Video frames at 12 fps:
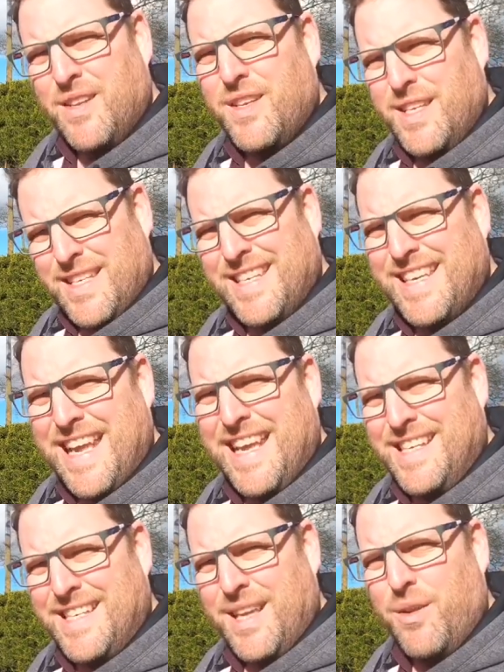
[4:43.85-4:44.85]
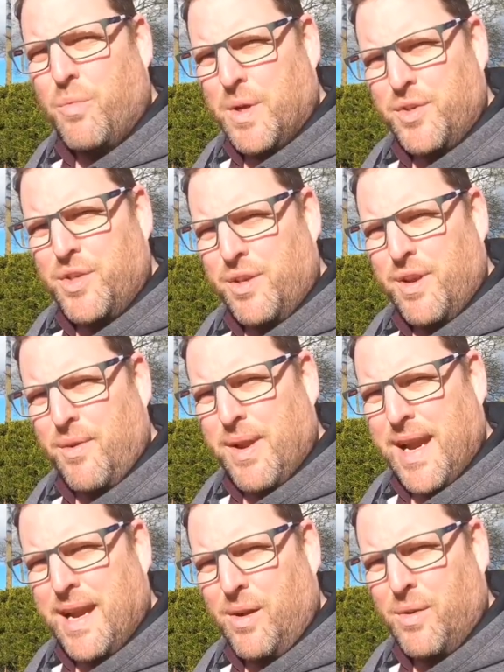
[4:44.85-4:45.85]
that this is easy once you know
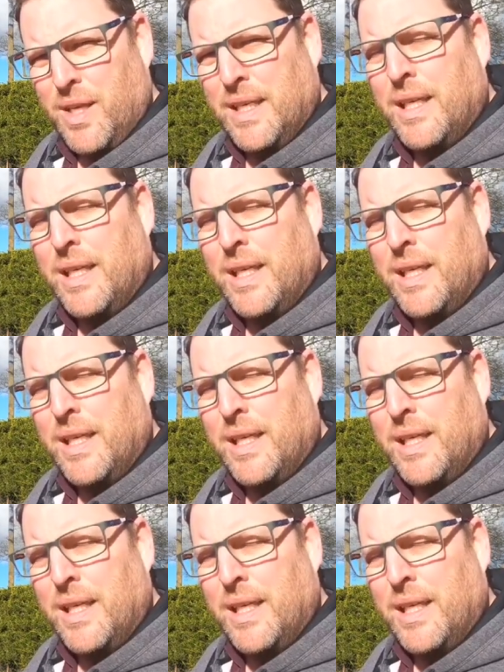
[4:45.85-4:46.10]
how.